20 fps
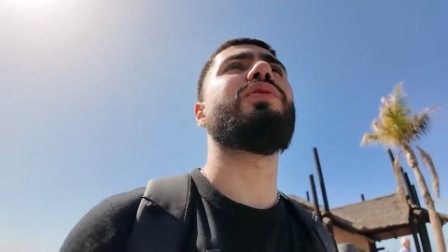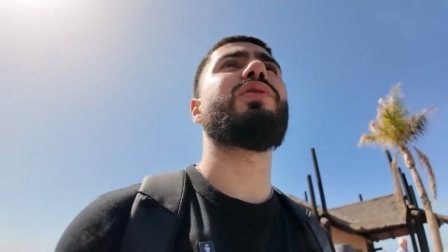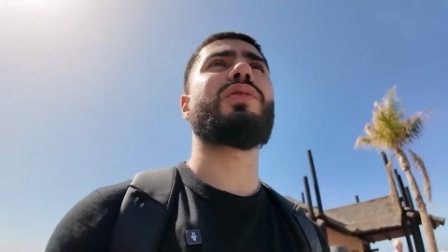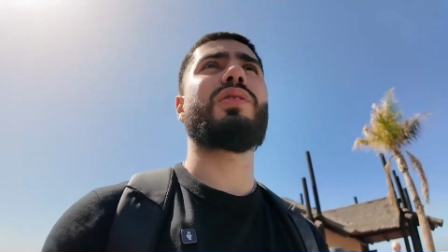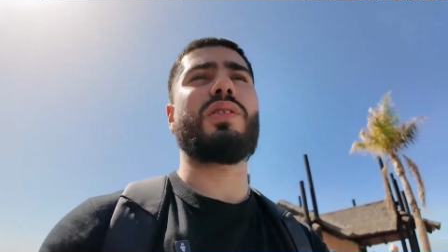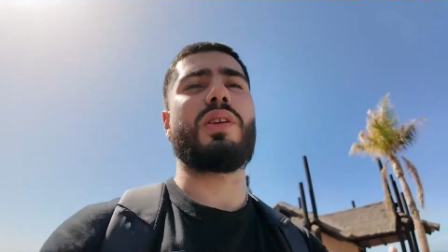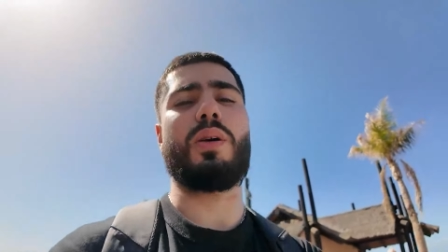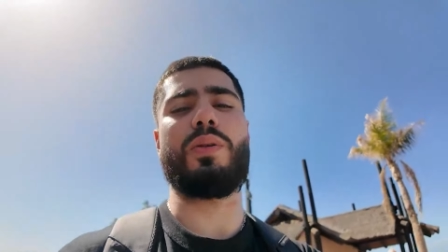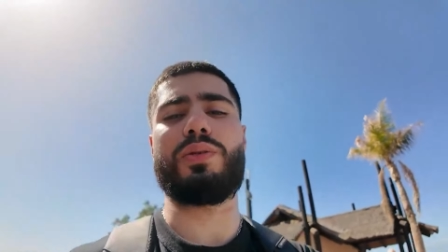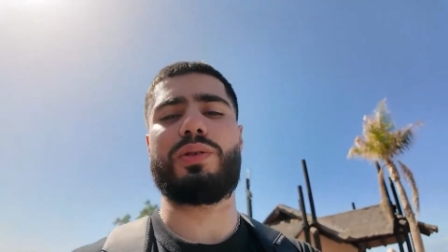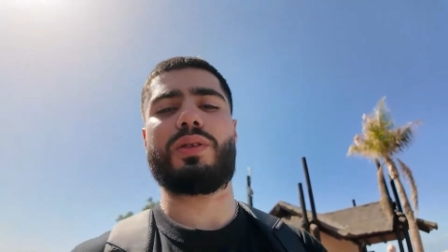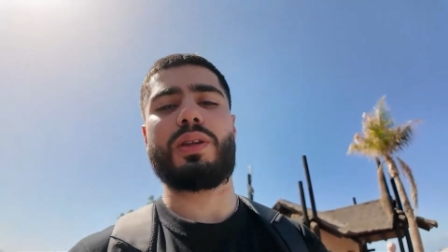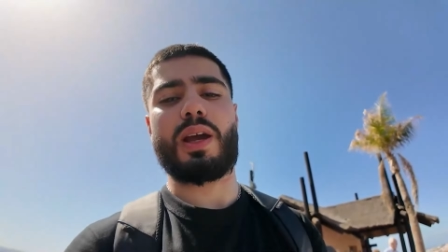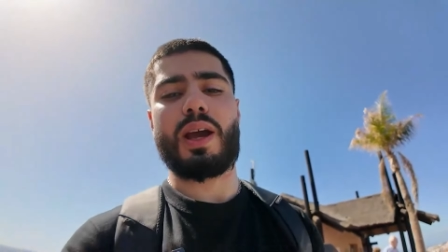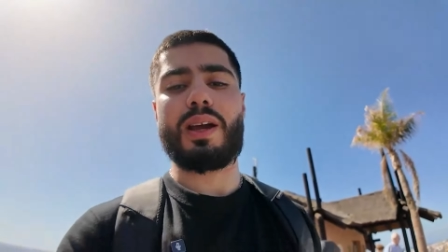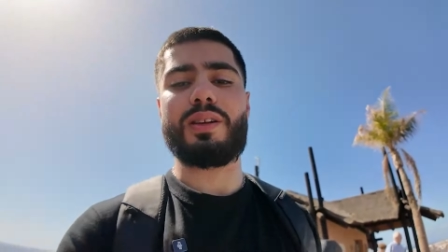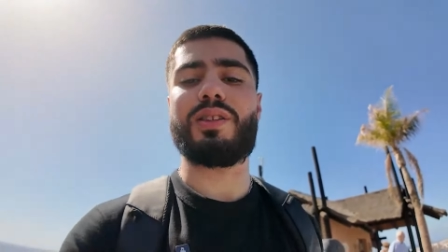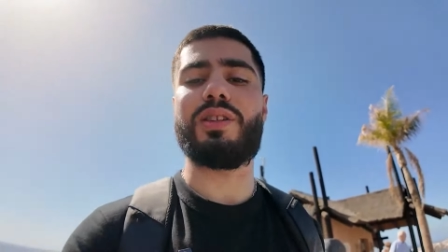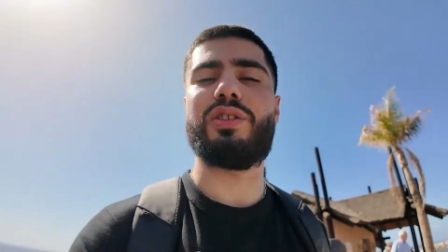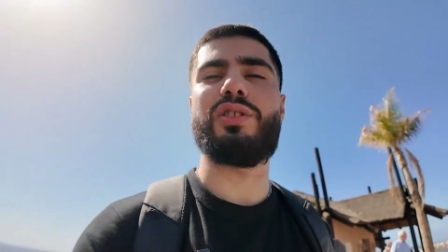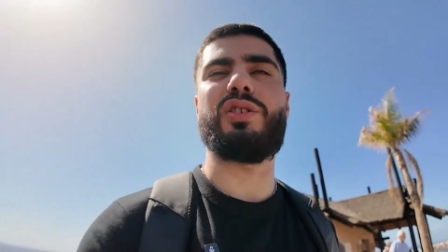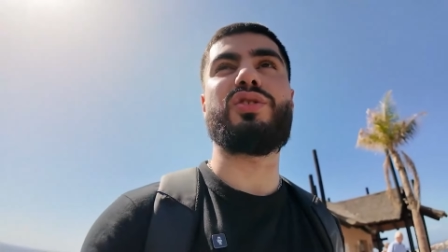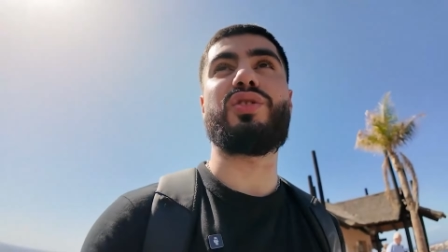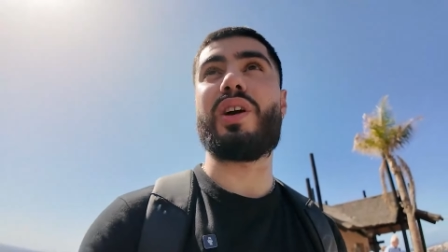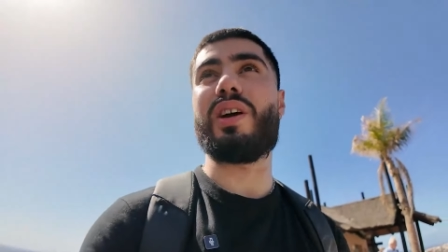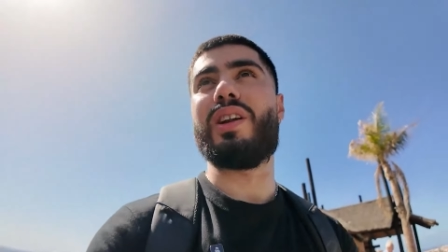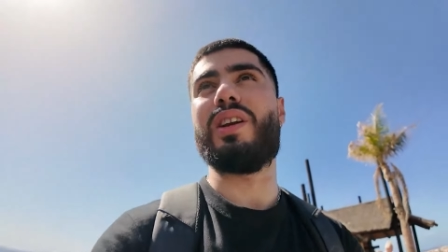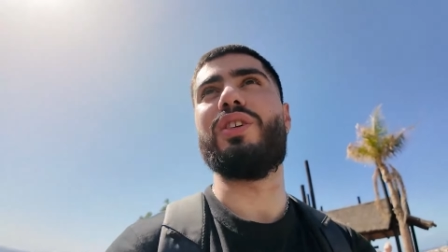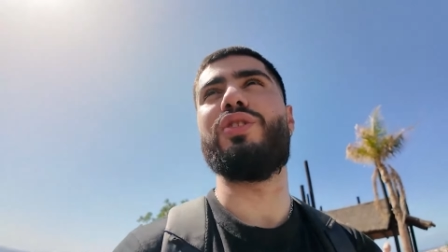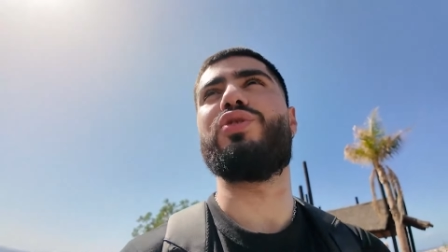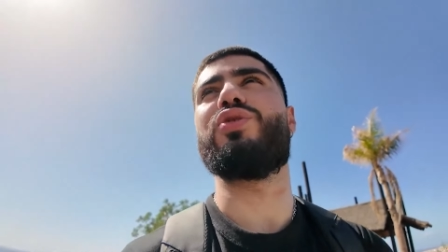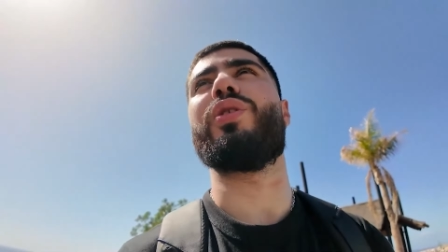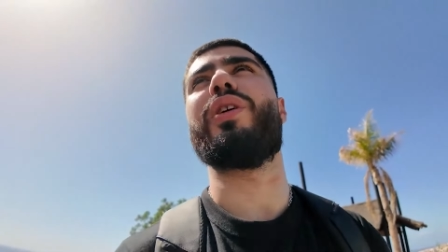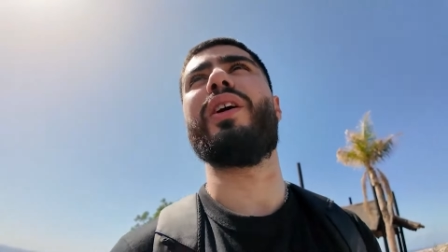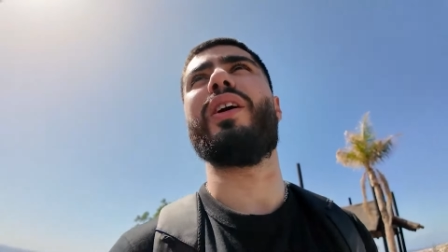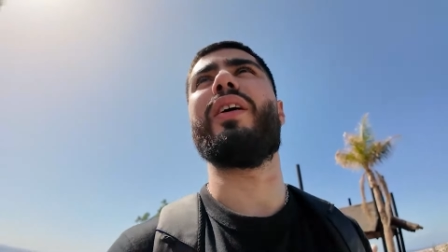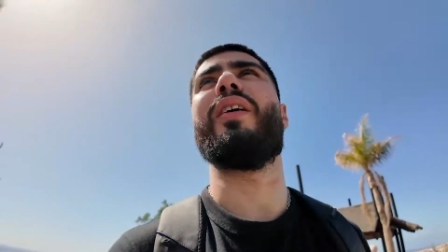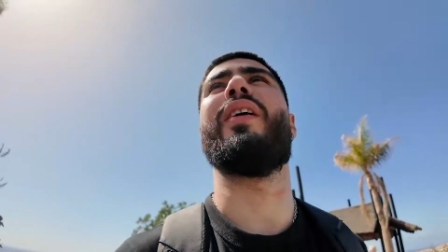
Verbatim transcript: just because I was actually just trying to enjoy